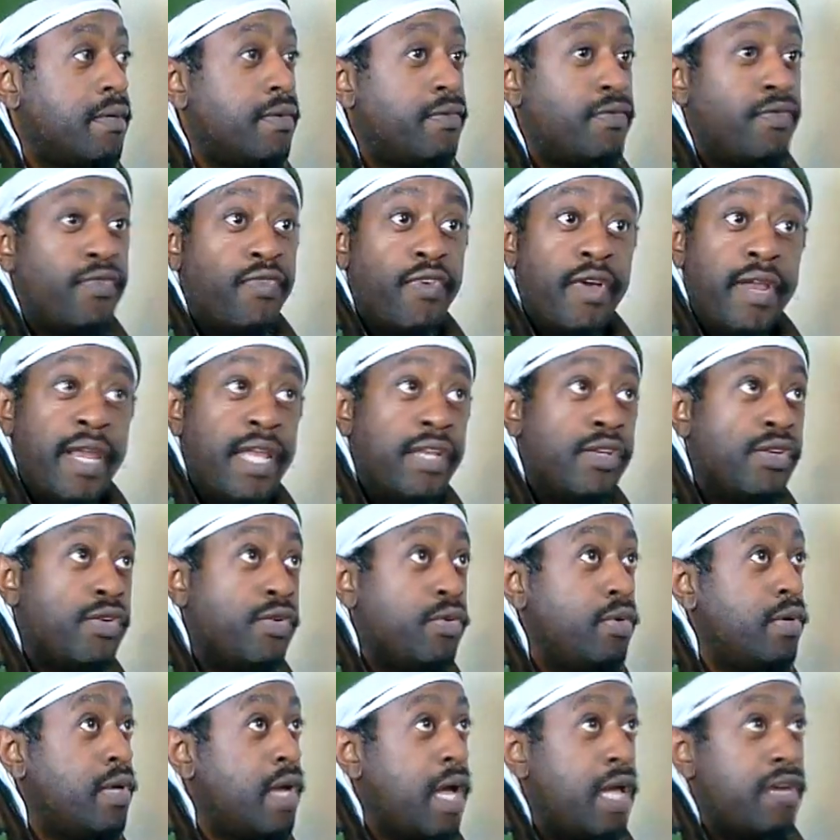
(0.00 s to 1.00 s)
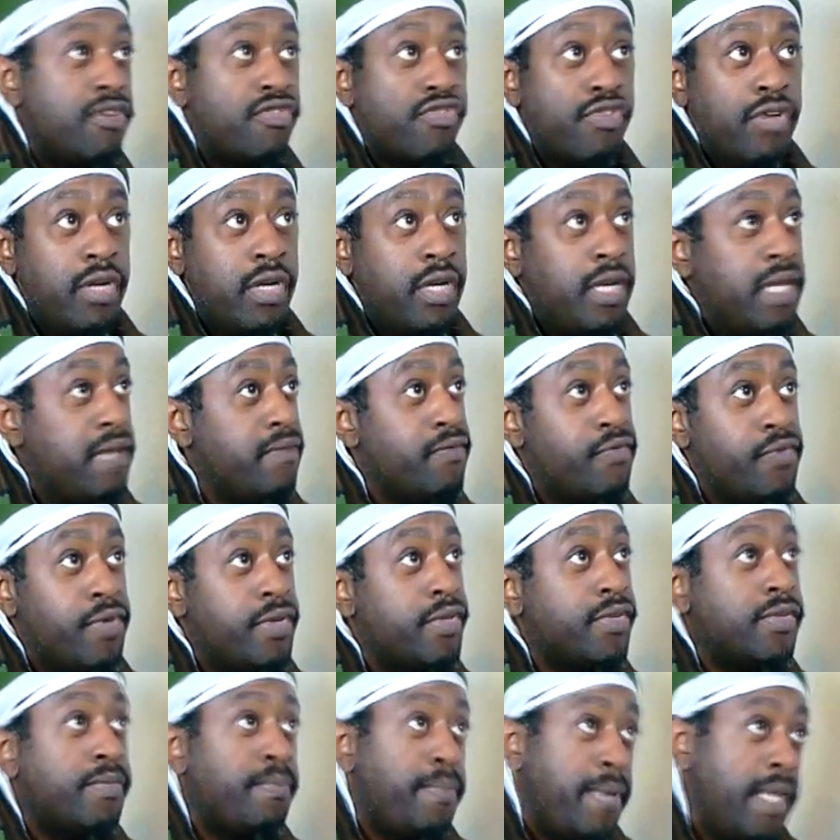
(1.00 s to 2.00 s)
financial, cultural
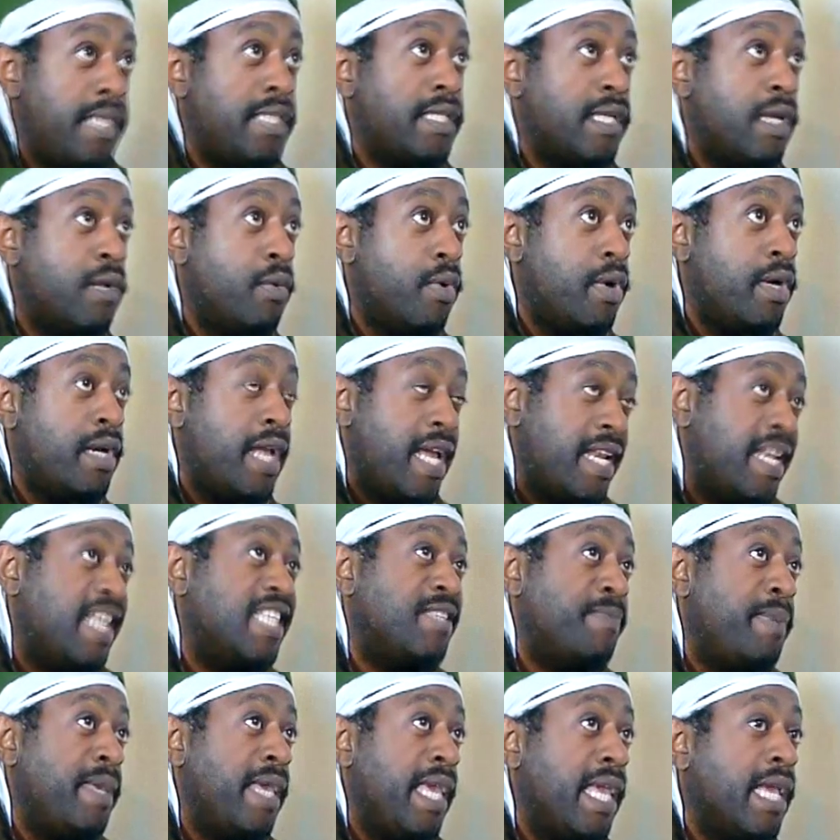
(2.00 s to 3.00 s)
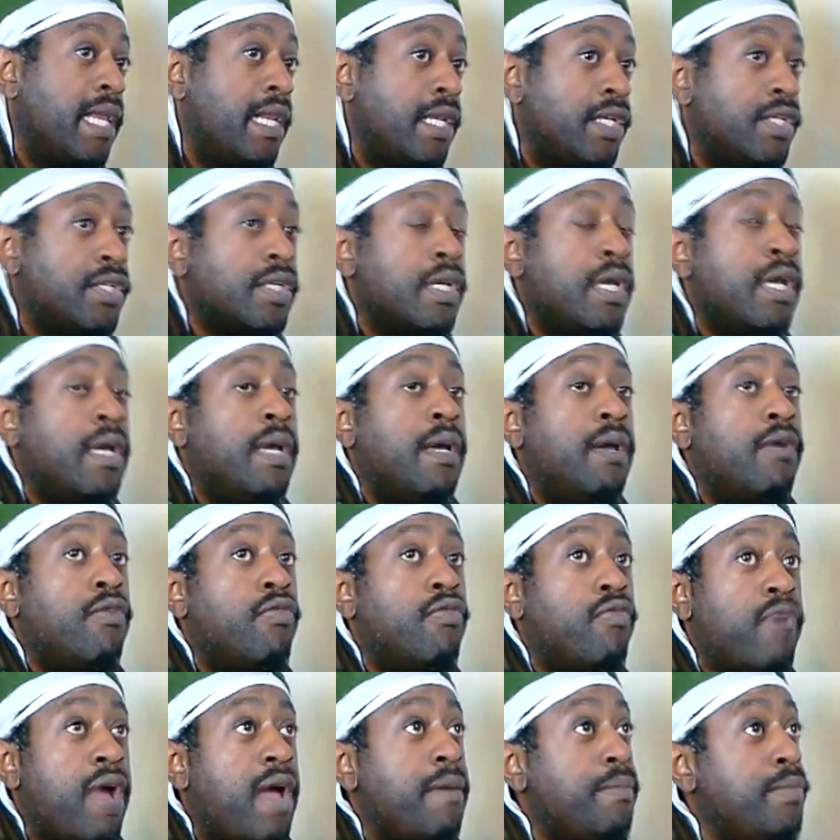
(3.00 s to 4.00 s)
influence place in the world, and they speak English,
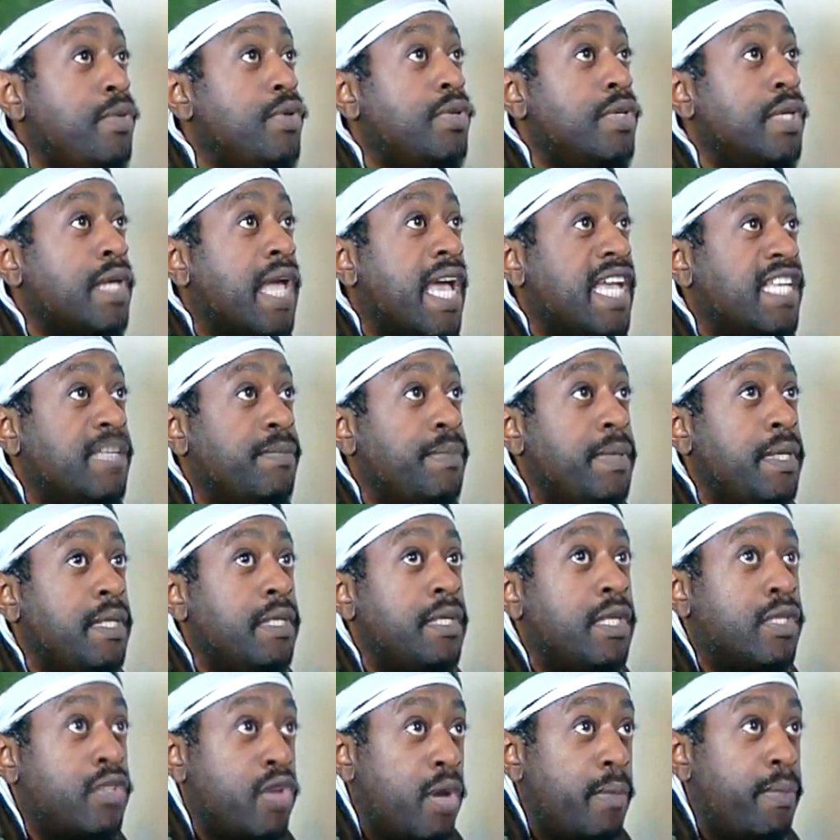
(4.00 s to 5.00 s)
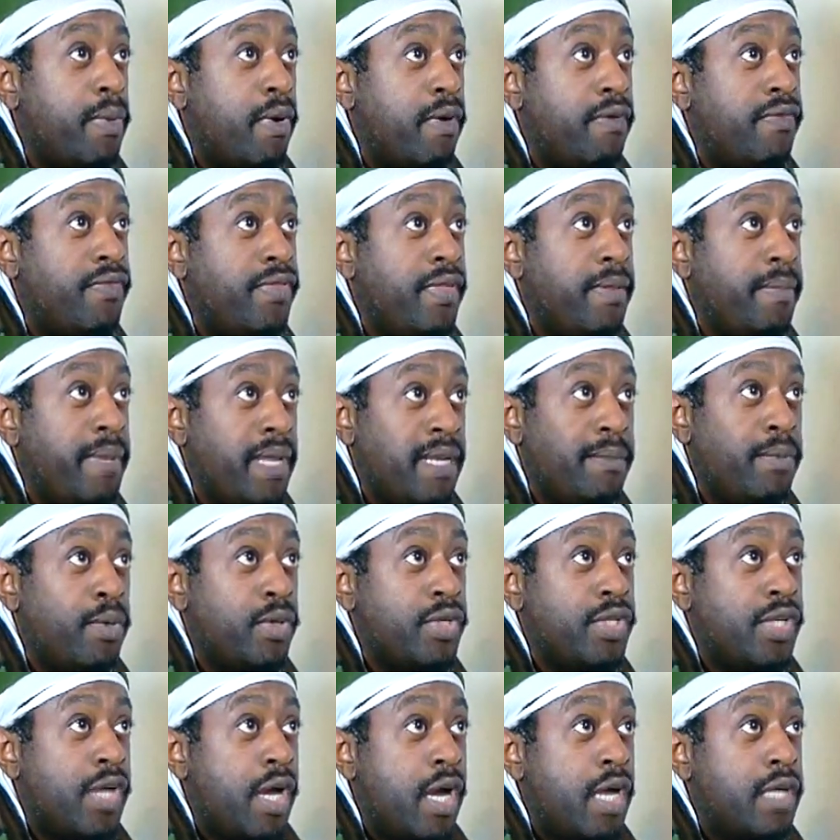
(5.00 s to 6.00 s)
rap music has been the top of the
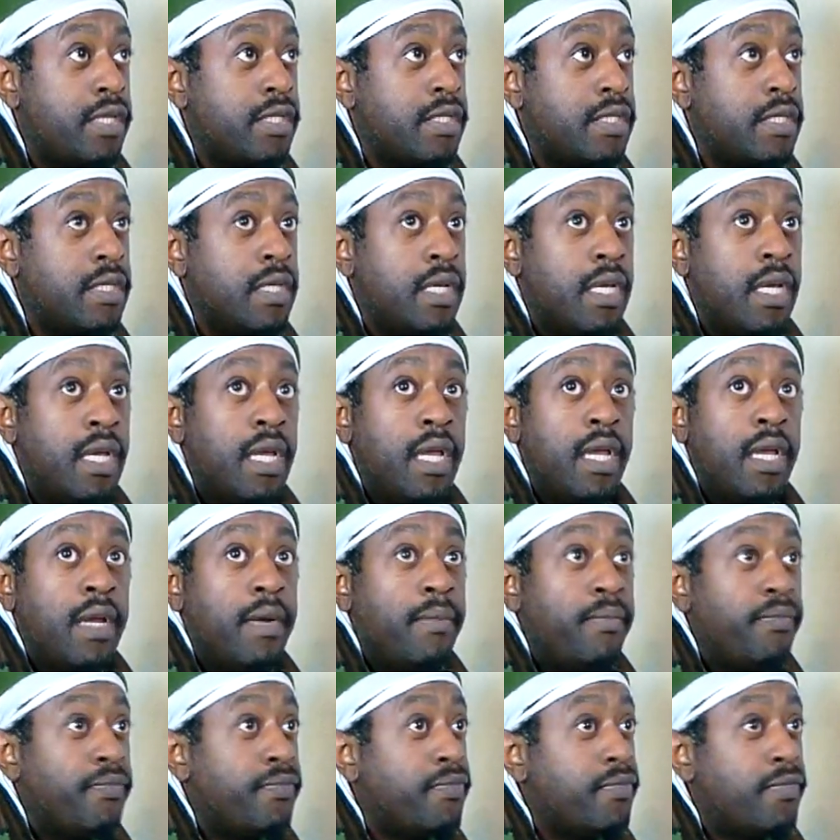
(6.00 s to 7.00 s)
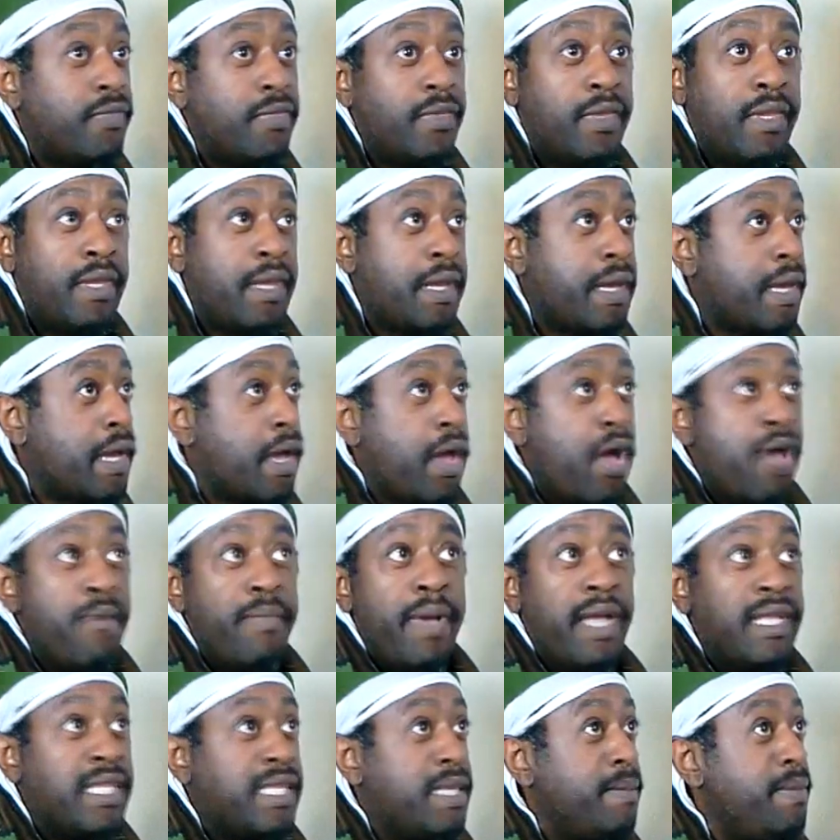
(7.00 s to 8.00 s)
Billboard charts going
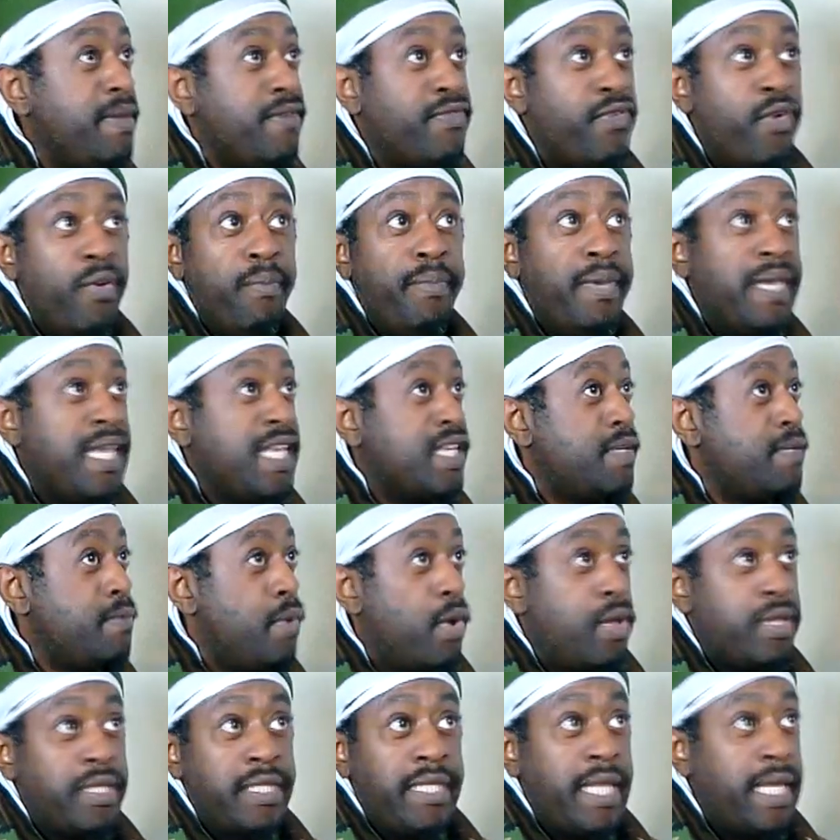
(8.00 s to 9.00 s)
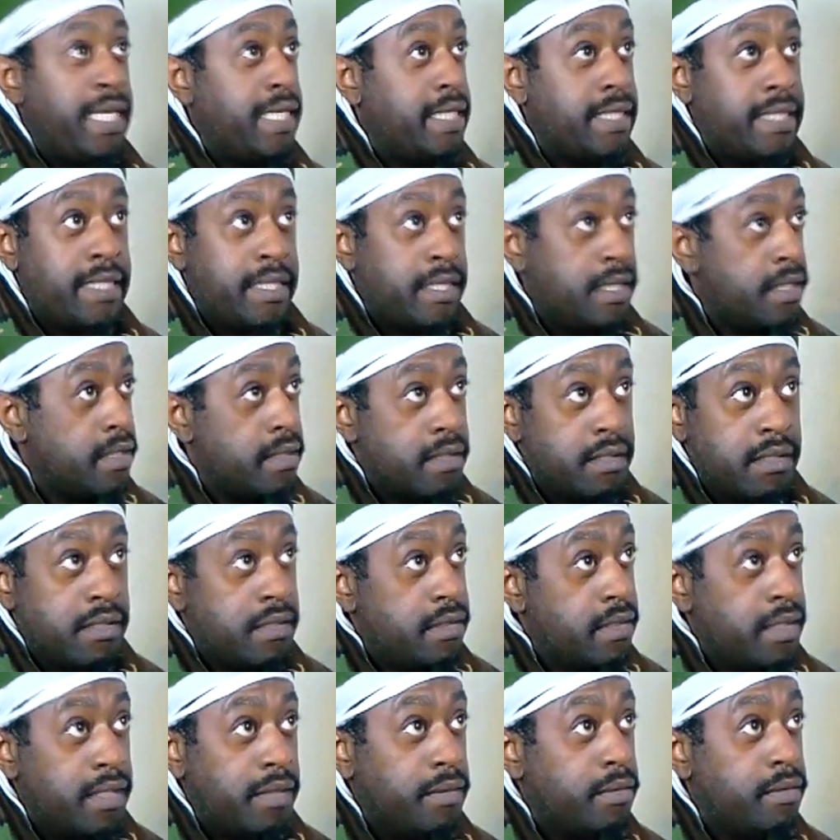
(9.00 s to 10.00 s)
back to before Biggie Smalls days,
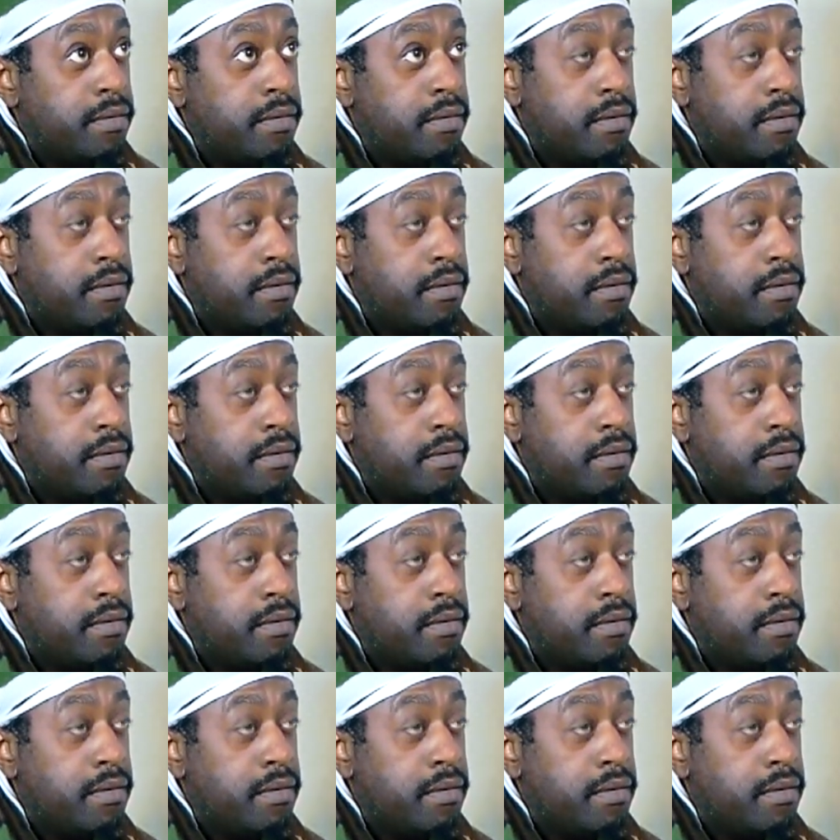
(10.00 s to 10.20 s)
you know.